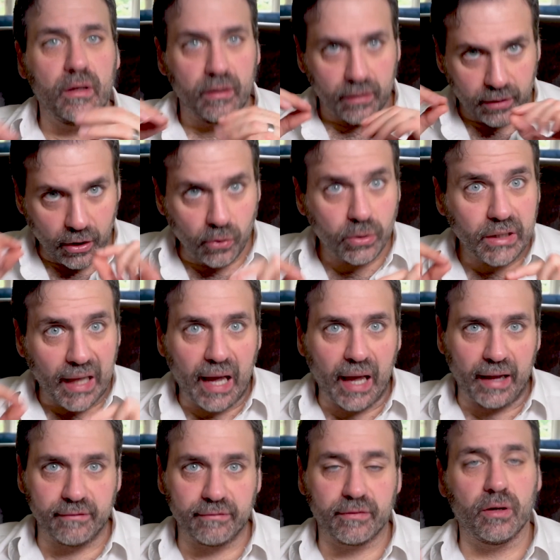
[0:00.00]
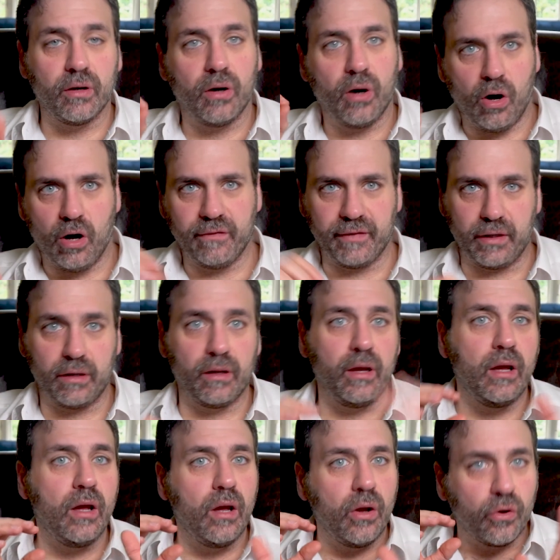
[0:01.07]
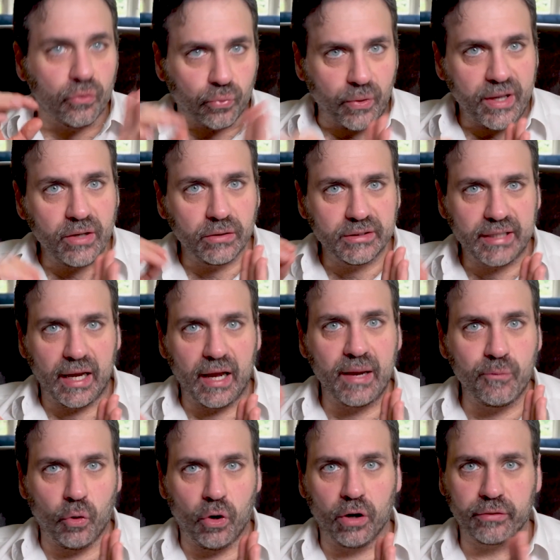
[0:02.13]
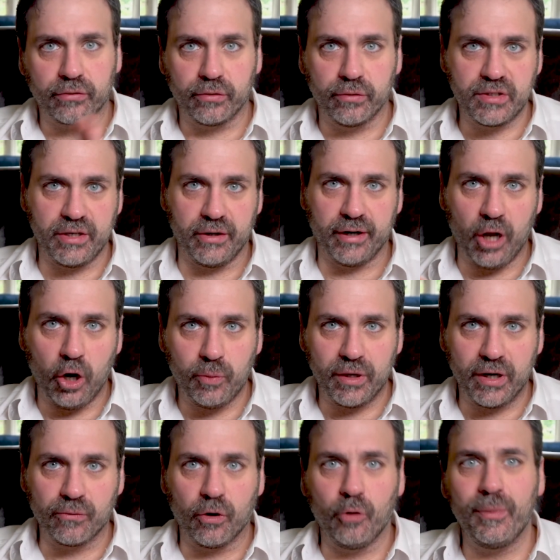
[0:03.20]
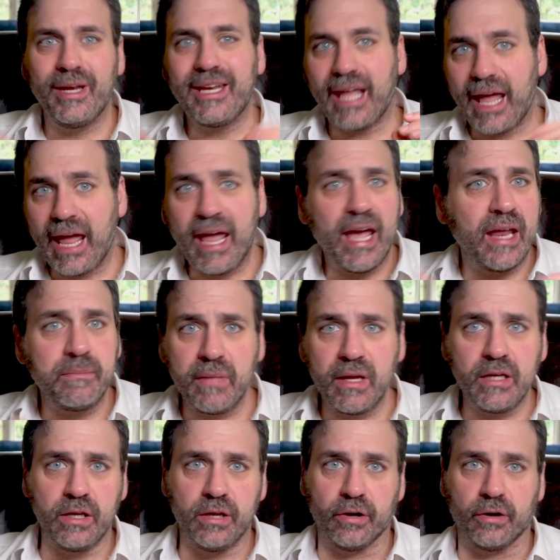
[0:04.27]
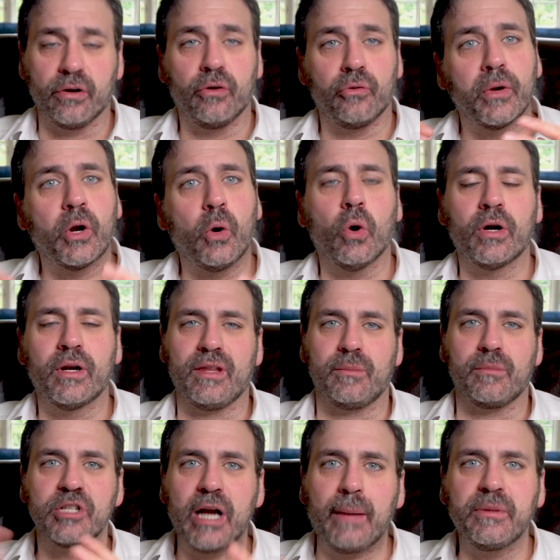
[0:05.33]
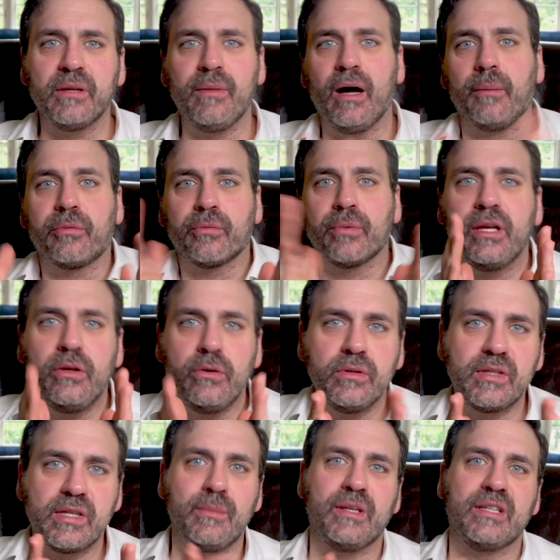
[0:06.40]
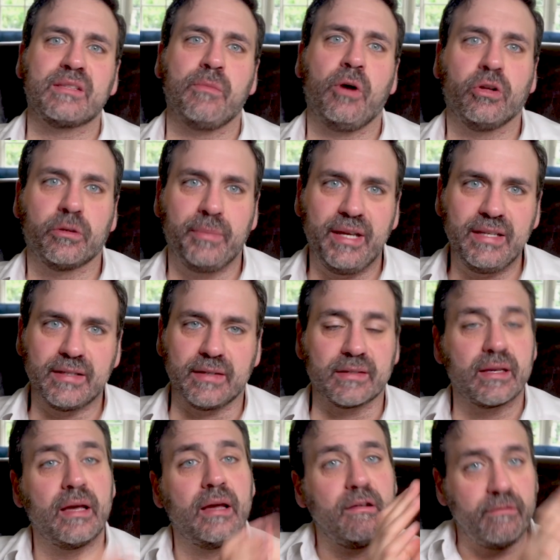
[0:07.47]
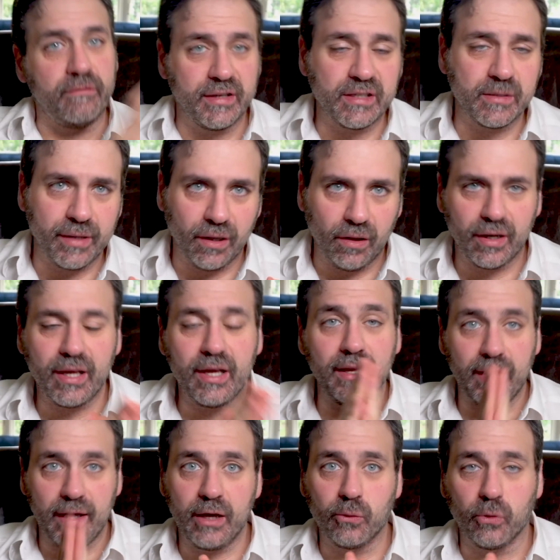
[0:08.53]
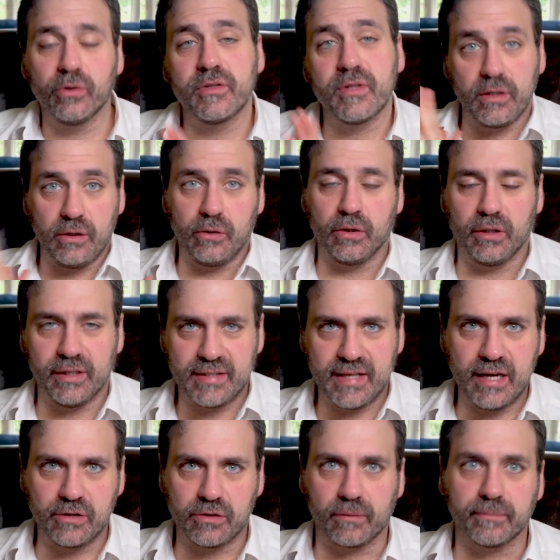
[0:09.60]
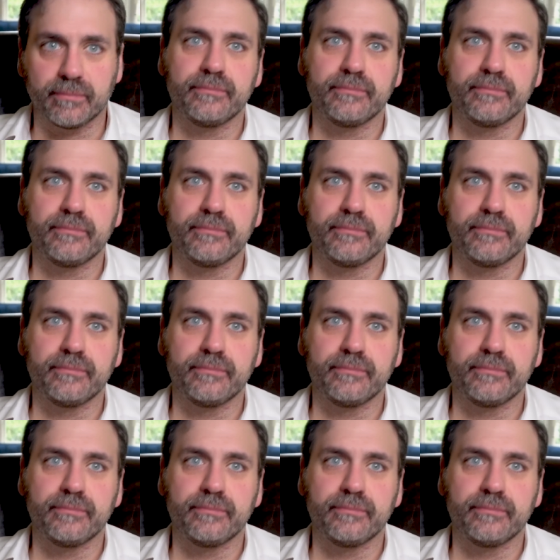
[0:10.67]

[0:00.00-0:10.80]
Go live often. Real-time walkthroughs during open enrollment and mid-year. Record them, chop them up, reuse them in smaller pieces. Visibility equals utilization.